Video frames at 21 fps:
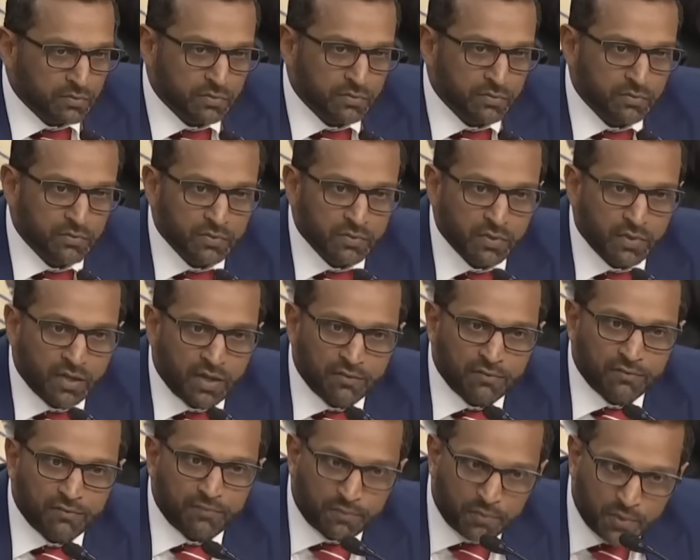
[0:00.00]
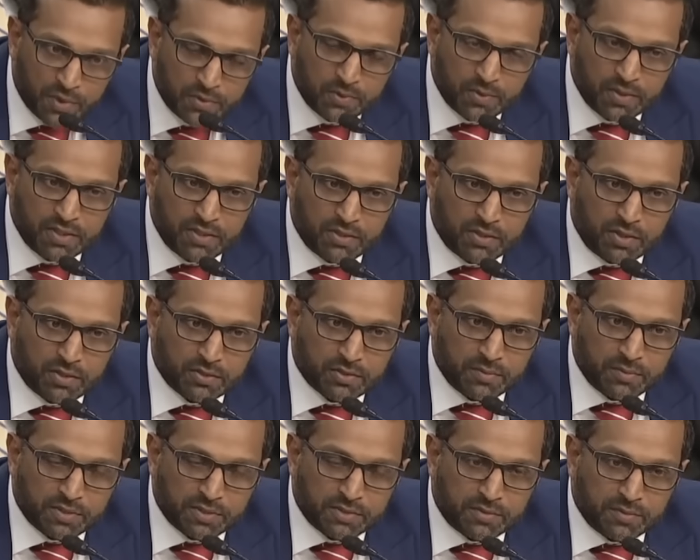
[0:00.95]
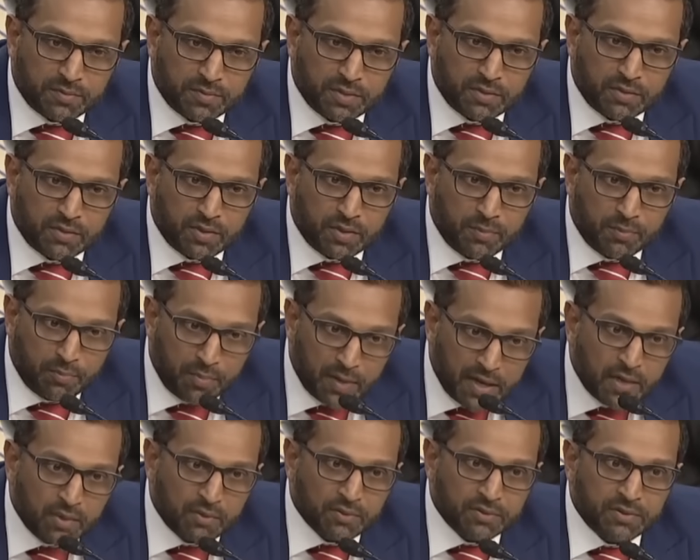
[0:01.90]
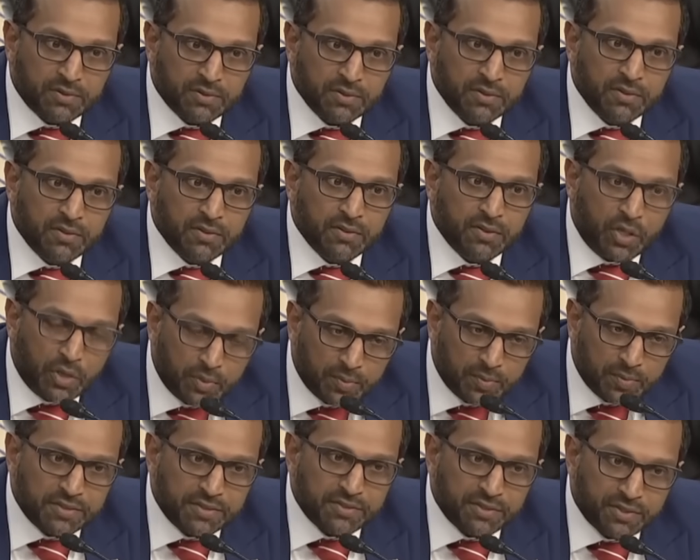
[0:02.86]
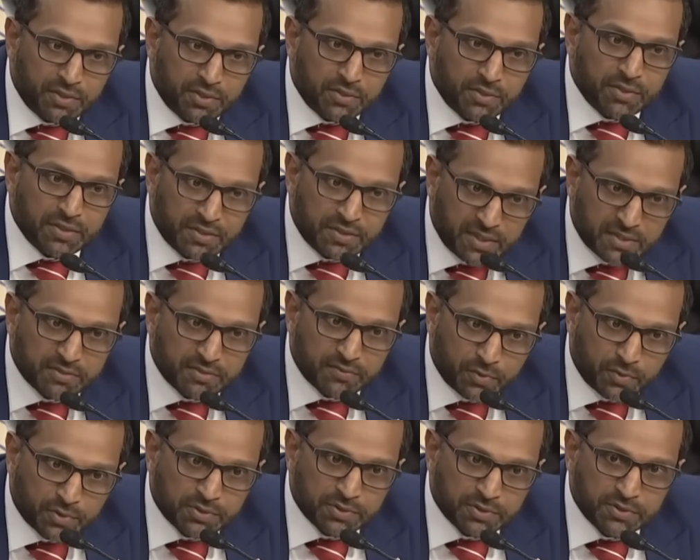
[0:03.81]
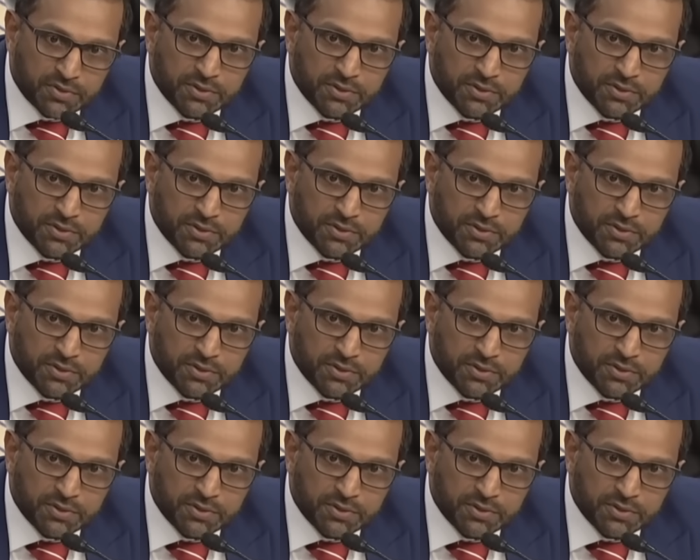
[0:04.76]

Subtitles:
I frequently talk to Mr. Miller about Homeland Security task forces.